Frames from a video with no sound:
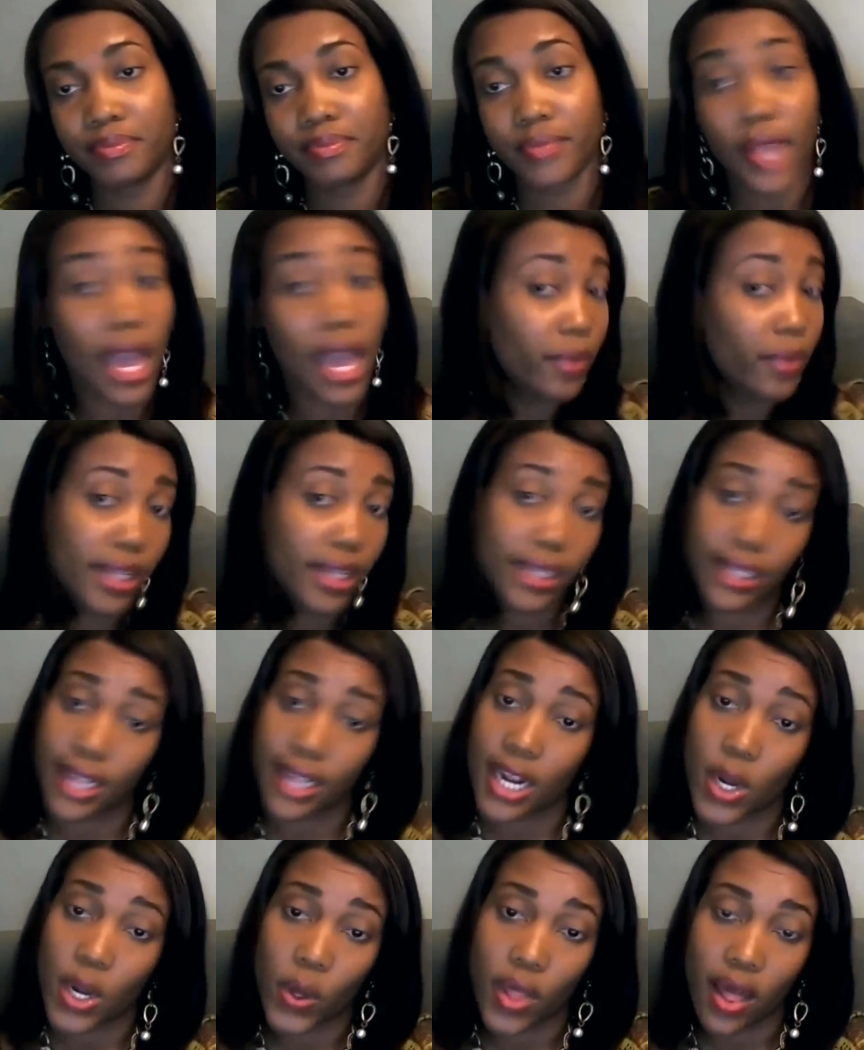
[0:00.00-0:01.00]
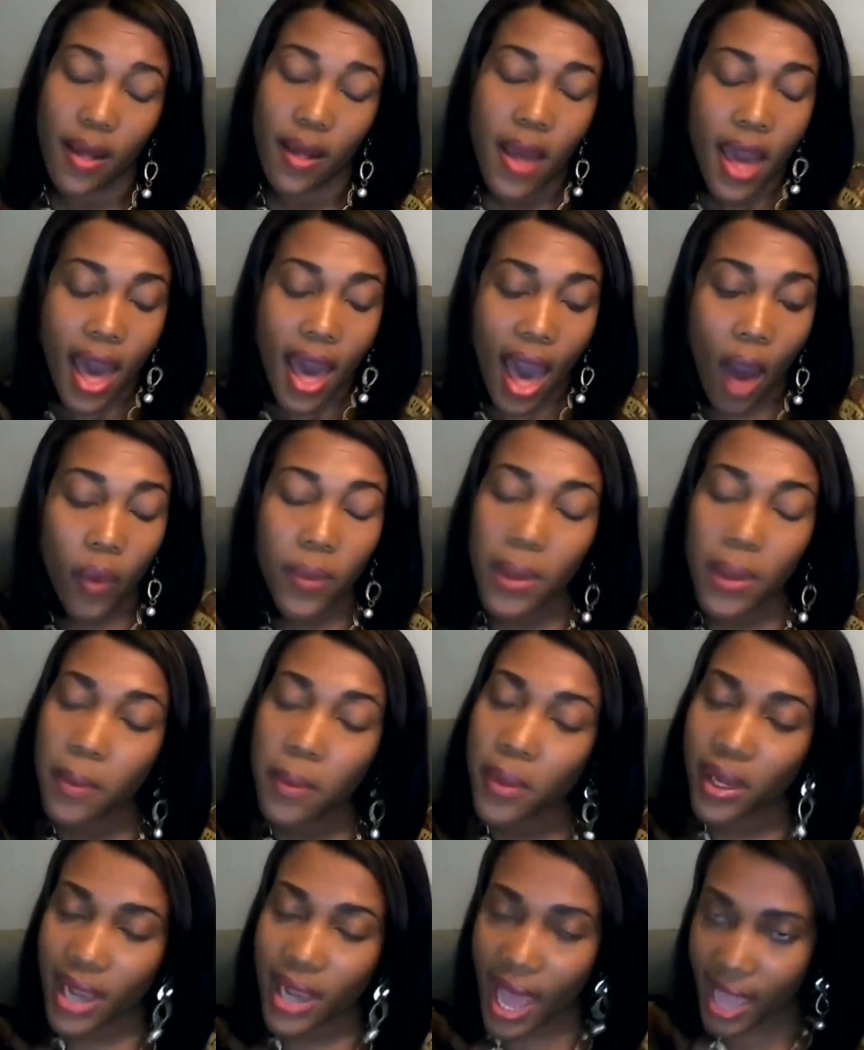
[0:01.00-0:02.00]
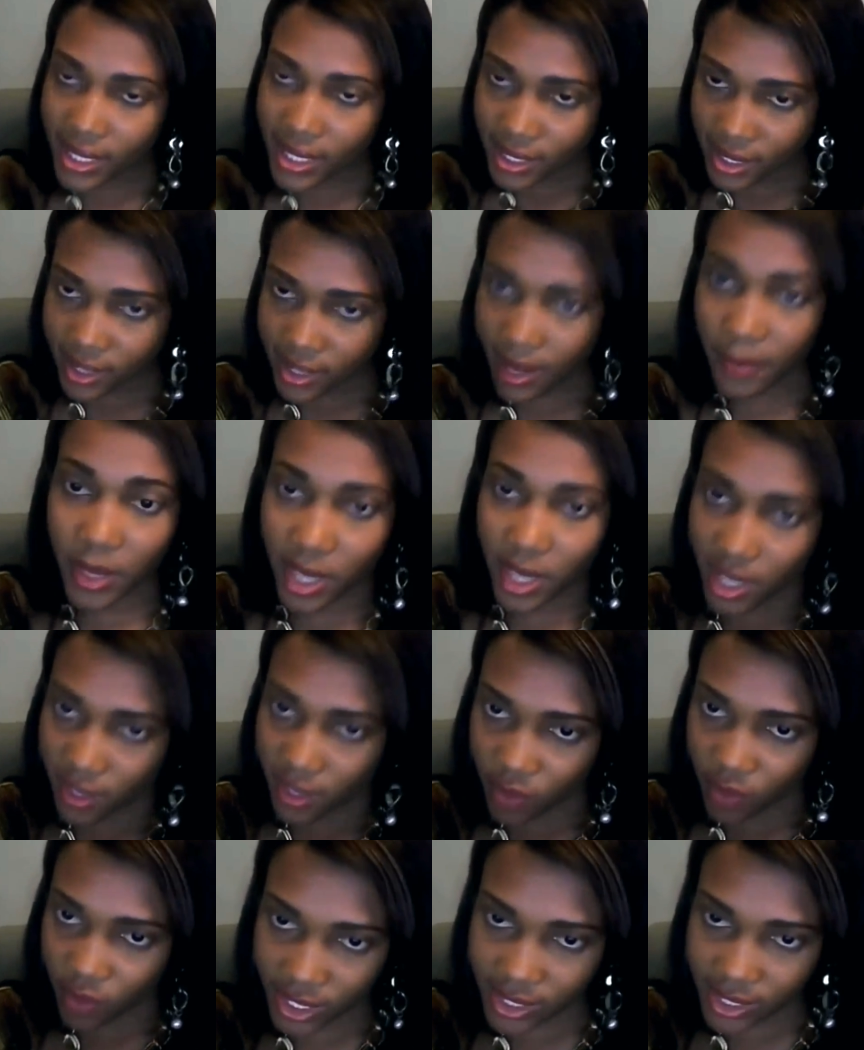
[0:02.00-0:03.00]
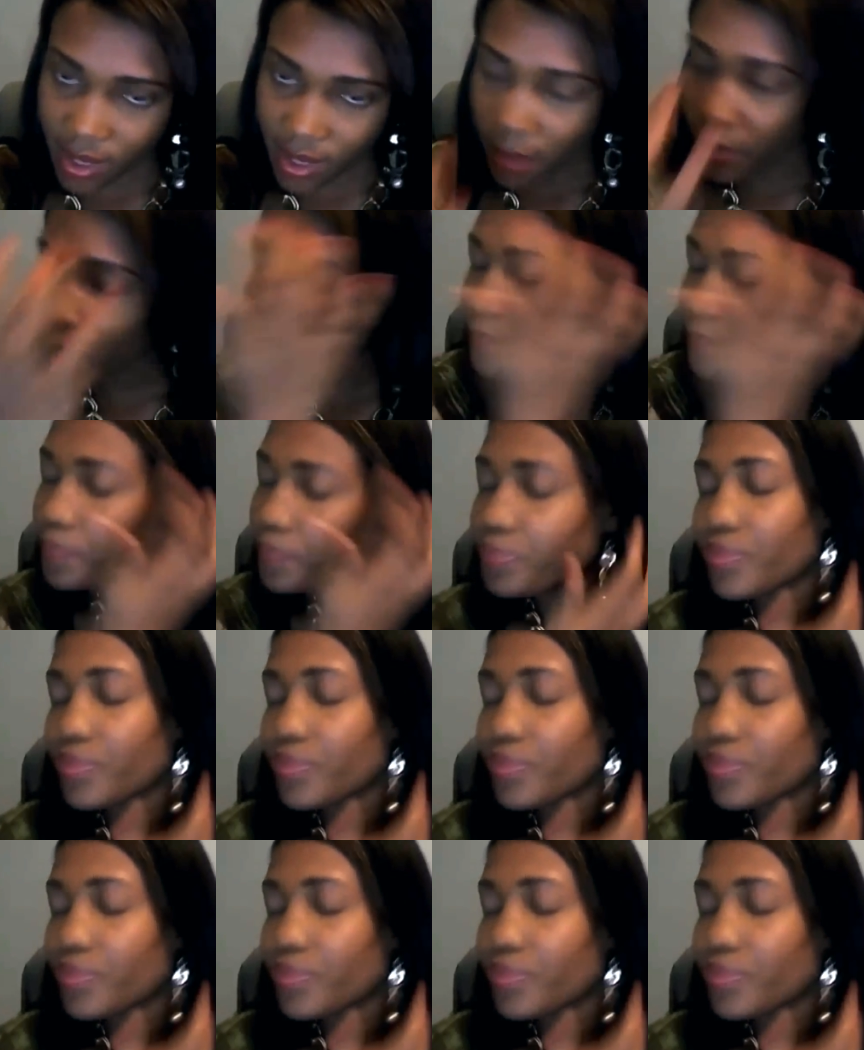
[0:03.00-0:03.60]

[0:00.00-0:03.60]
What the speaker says: I really didn't know that. I remember last year, I'm going to give you an example.